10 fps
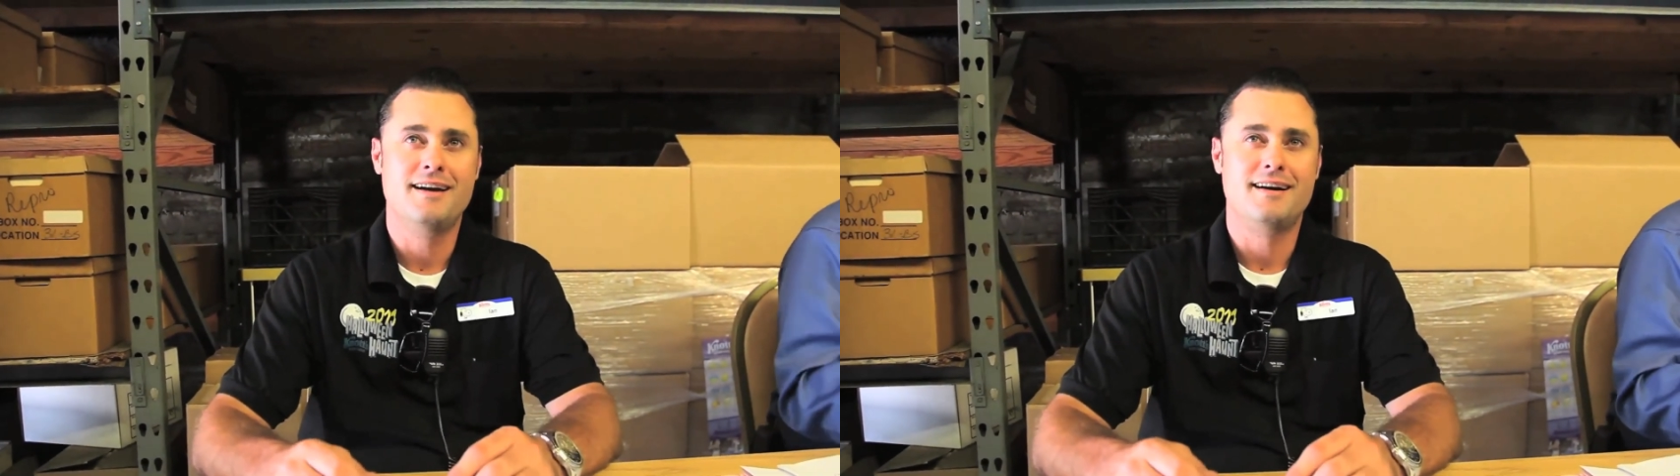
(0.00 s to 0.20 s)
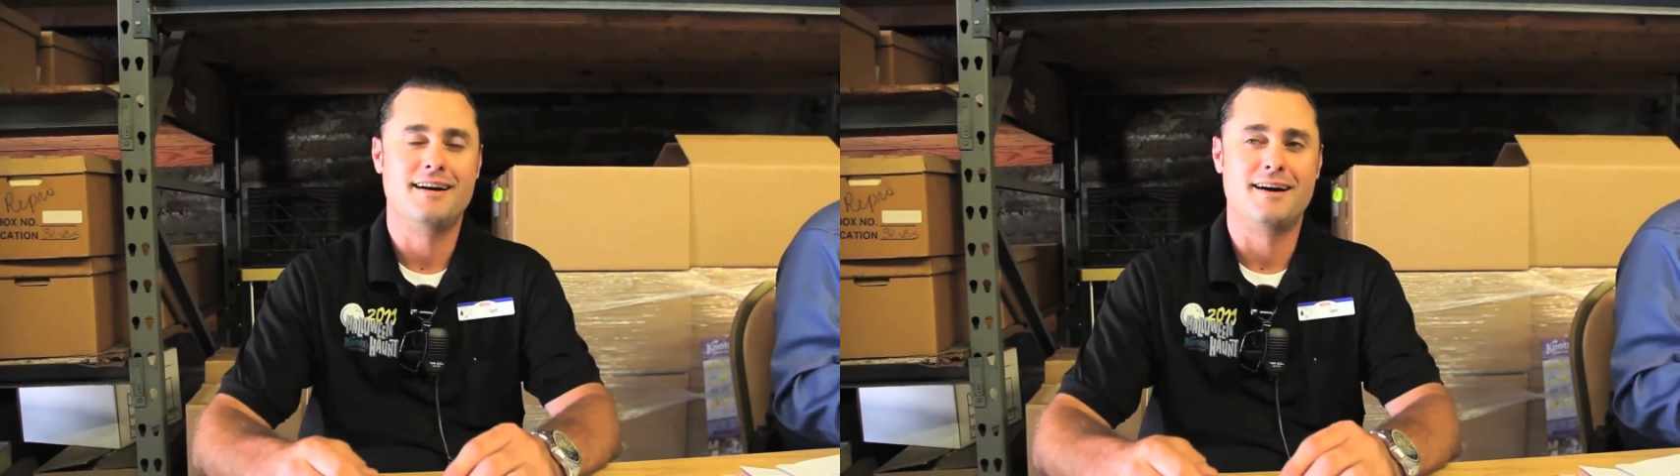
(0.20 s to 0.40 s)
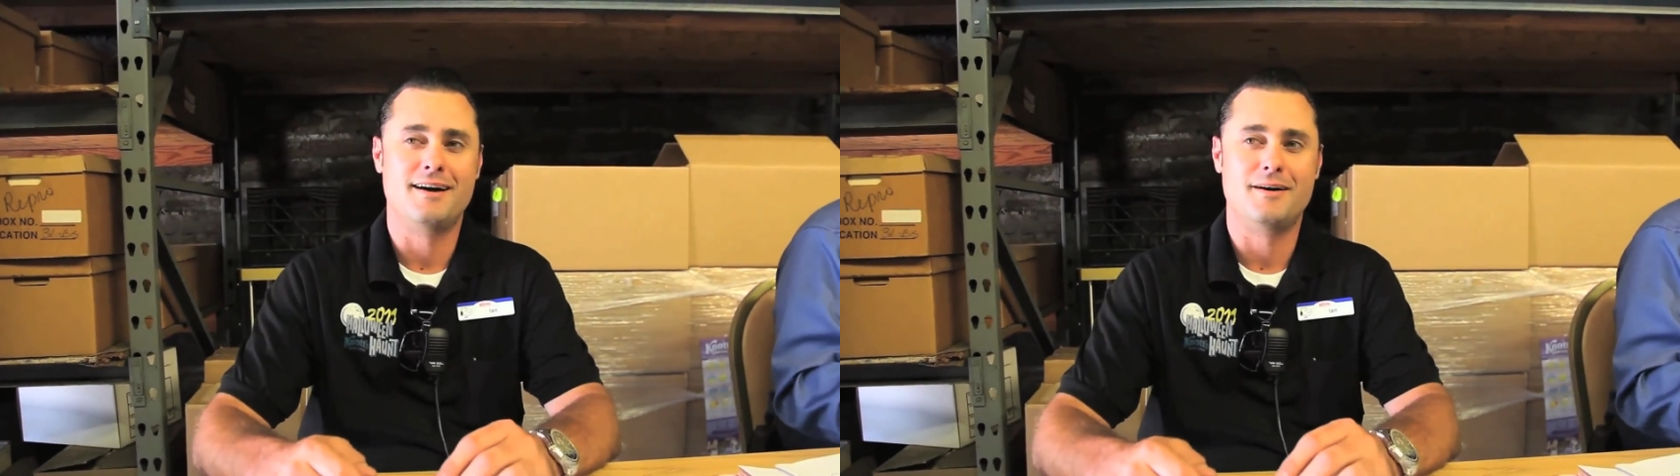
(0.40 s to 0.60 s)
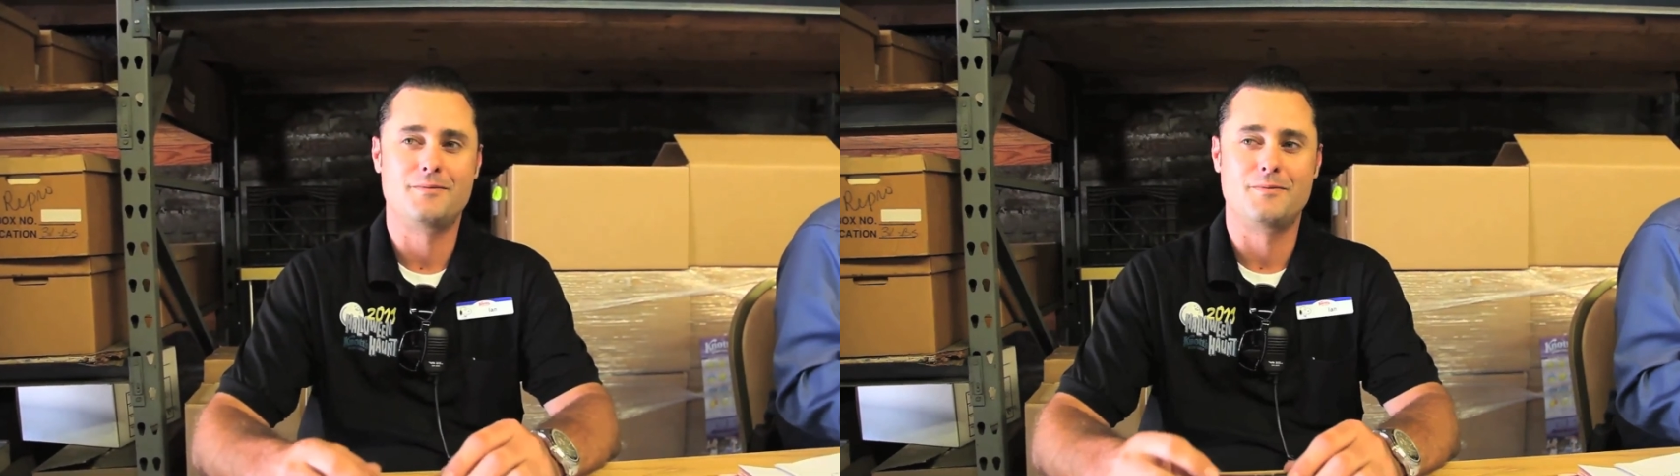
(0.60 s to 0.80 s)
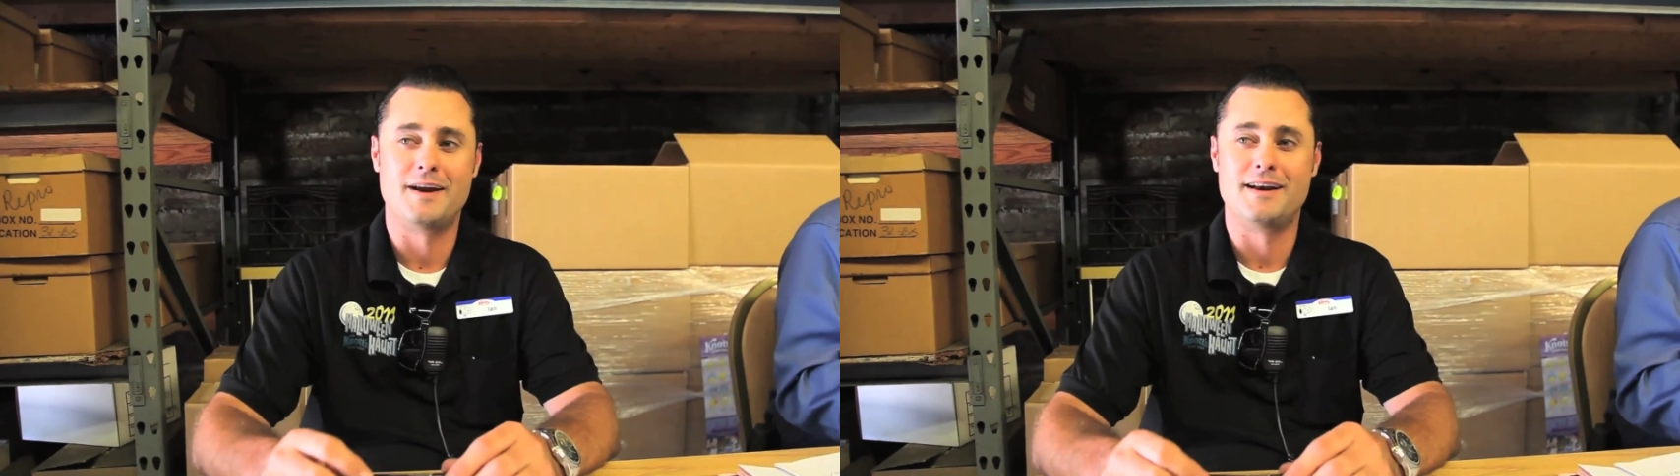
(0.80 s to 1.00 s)
Uh,
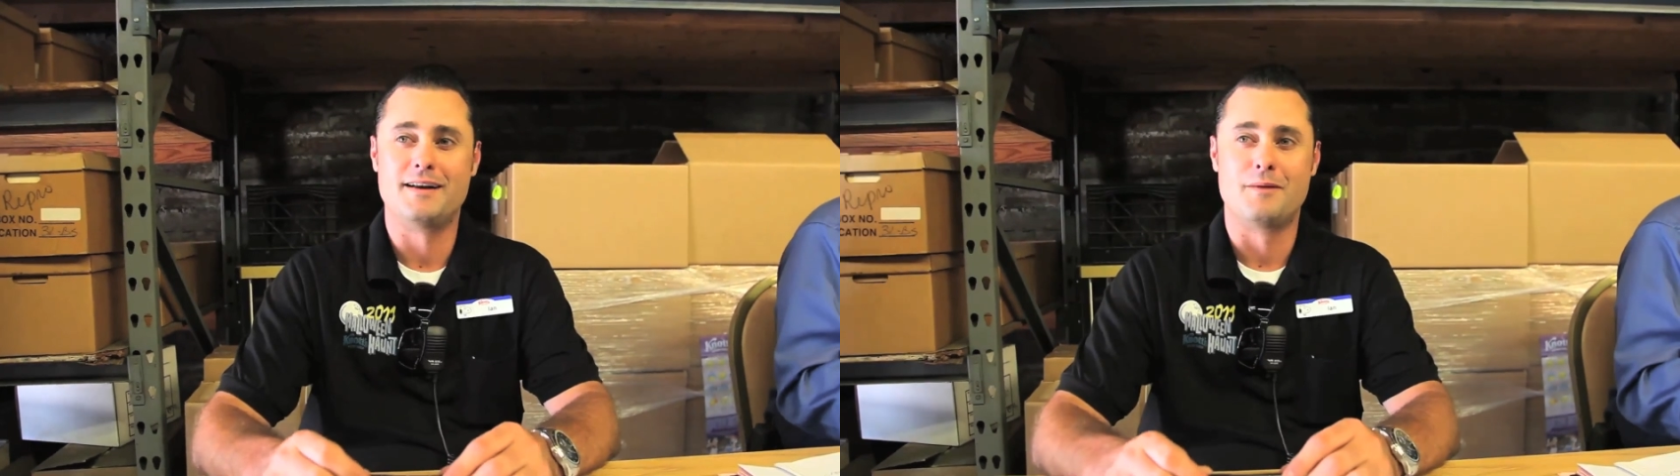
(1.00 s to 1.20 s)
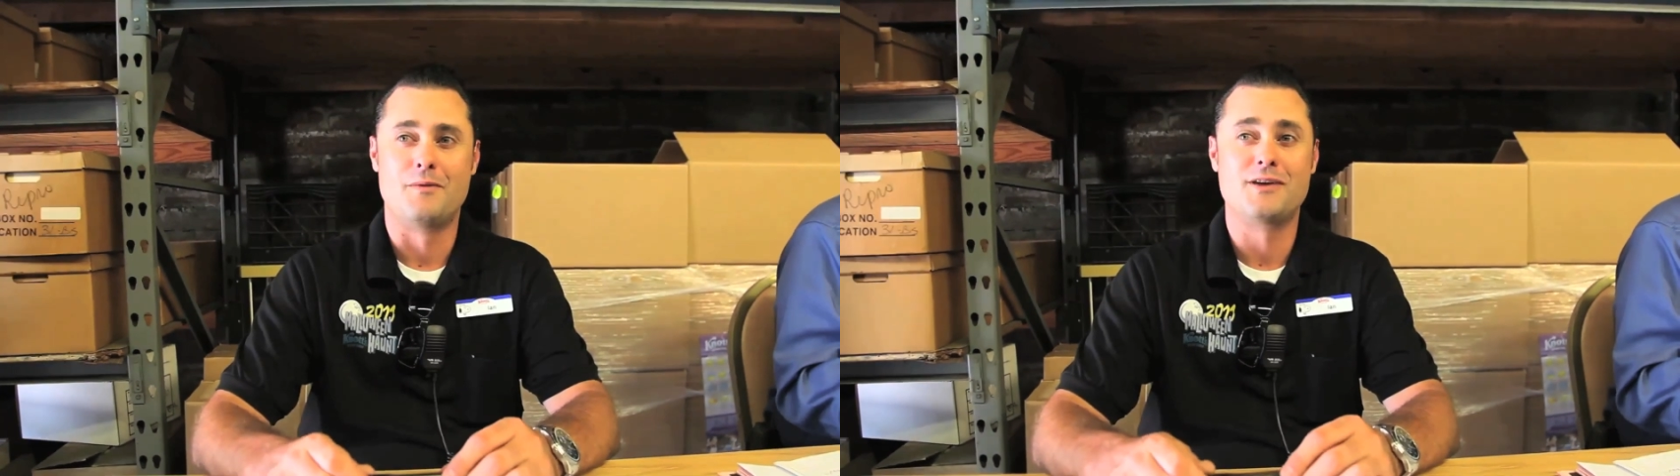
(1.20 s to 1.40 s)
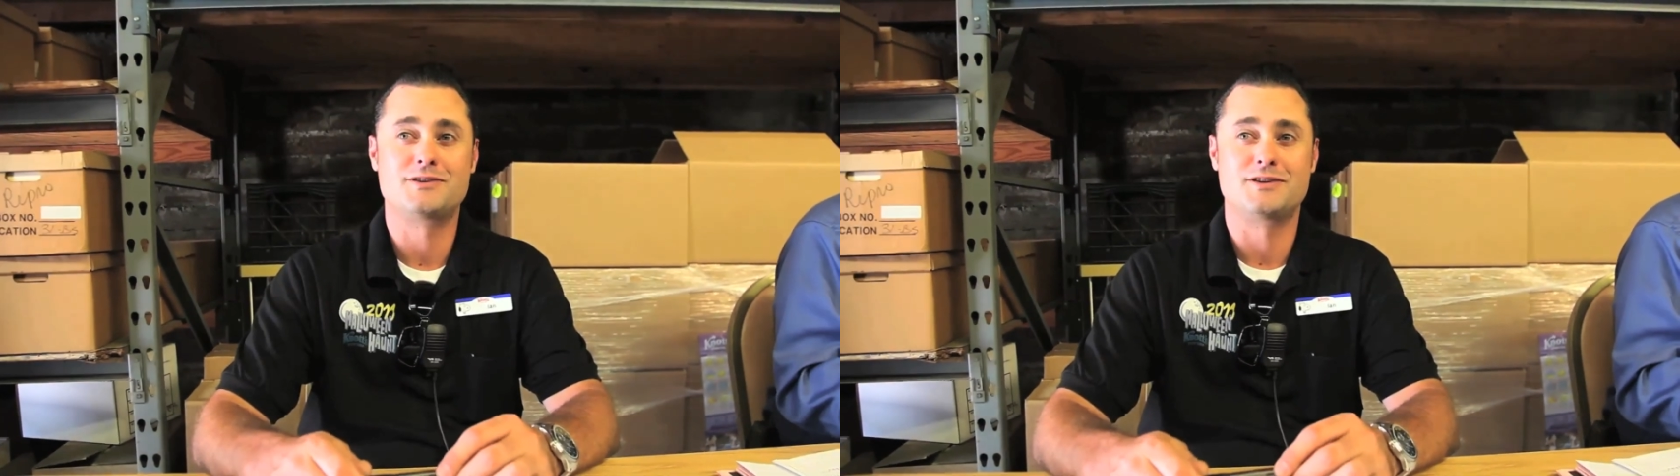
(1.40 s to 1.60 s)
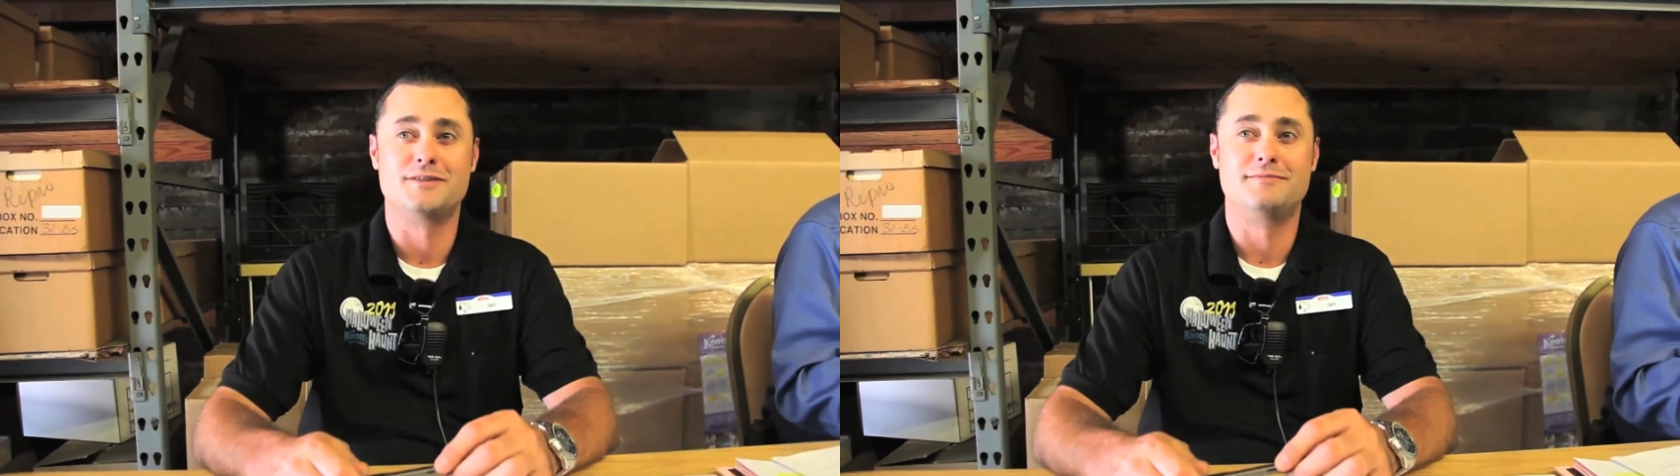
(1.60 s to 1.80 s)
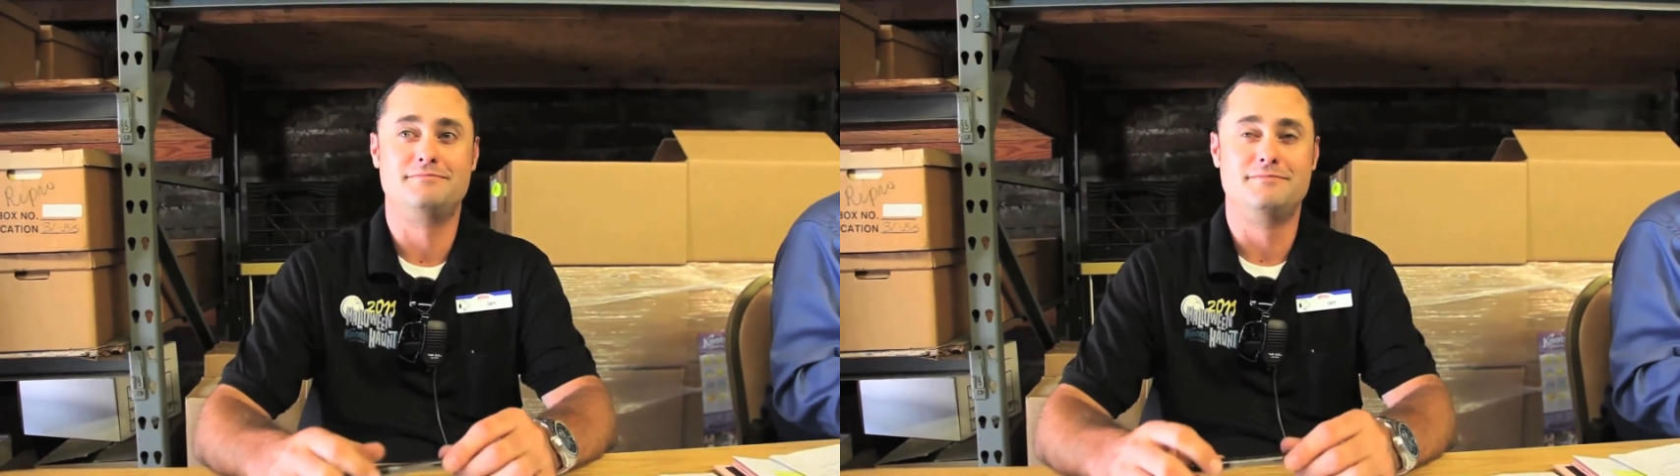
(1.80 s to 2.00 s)
when a
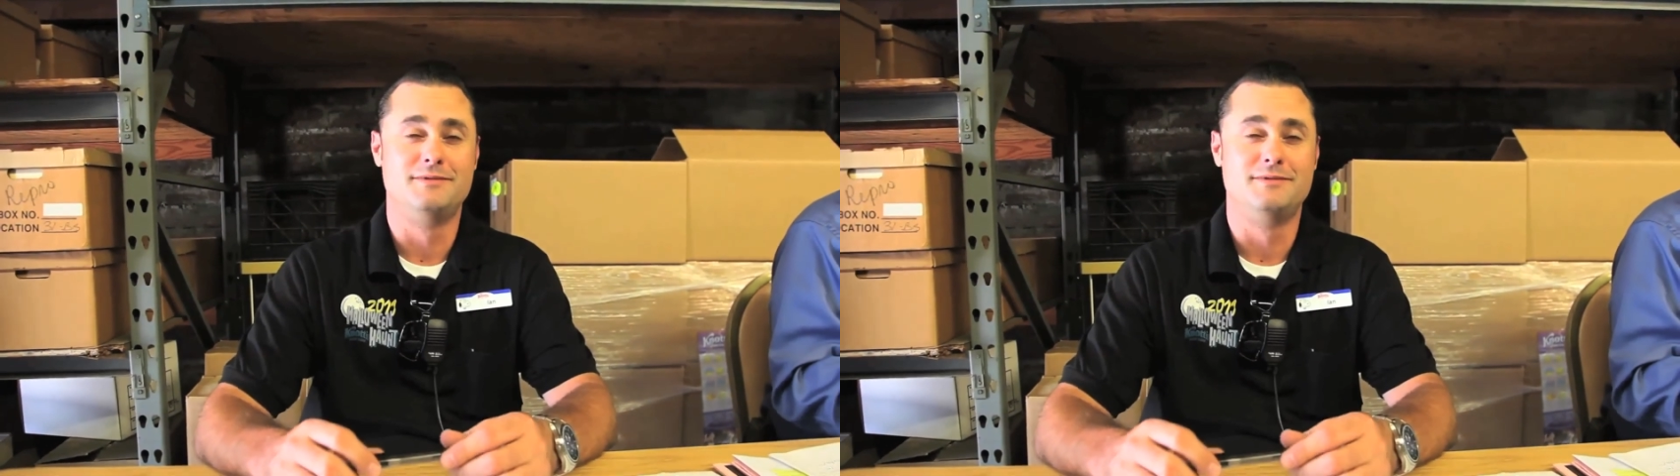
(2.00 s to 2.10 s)
monster